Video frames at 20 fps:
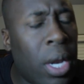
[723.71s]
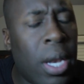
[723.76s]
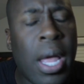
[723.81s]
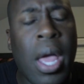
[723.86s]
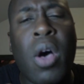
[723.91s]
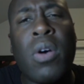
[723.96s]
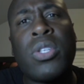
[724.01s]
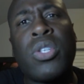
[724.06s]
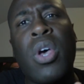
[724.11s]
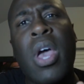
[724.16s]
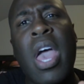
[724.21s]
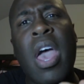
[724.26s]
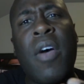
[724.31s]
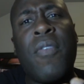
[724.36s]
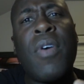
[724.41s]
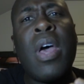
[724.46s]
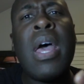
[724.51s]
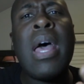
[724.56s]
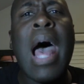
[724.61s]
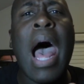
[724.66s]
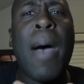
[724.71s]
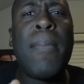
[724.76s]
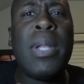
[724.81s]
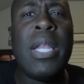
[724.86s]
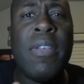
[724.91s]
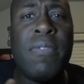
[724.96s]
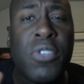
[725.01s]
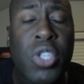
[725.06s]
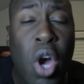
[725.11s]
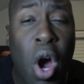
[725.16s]
And they also have, I
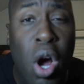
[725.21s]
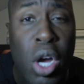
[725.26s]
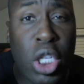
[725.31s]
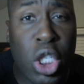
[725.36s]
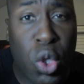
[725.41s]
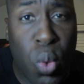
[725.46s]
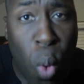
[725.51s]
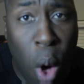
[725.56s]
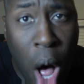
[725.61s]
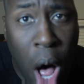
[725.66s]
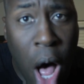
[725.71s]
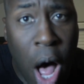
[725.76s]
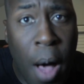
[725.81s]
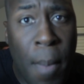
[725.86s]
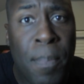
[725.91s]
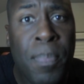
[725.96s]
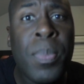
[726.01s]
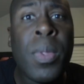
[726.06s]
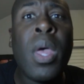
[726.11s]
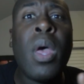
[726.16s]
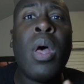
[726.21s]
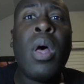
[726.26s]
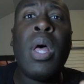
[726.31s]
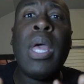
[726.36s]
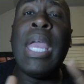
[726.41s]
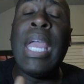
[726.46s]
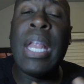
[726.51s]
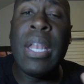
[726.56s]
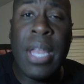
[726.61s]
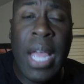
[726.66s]
believe, Charles Schwab
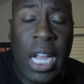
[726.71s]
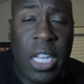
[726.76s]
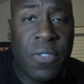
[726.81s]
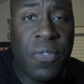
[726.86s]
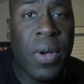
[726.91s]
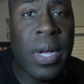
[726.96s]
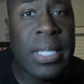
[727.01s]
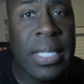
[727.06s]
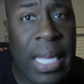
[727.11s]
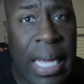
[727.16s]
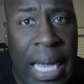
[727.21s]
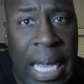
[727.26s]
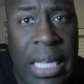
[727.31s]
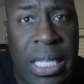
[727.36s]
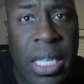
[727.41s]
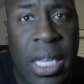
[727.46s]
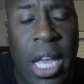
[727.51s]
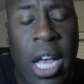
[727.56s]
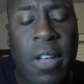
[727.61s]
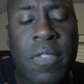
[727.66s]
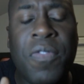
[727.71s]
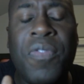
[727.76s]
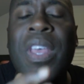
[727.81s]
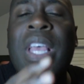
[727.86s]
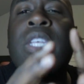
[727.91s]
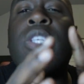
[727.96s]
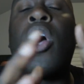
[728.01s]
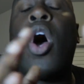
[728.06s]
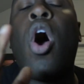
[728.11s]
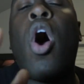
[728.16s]
index funds and ETF.
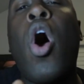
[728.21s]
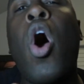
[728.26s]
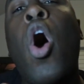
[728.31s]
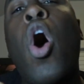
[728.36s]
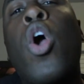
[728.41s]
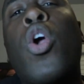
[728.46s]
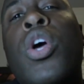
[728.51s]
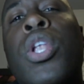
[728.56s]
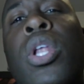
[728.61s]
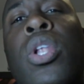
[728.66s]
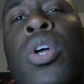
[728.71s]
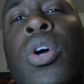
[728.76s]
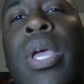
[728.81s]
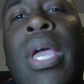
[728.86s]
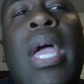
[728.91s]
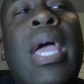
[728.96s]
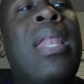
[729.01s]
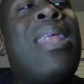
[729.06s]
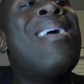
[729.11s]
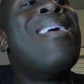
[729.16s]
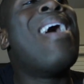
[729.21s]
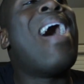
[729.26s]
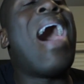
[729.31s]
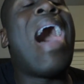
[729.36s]
These are all good to look in.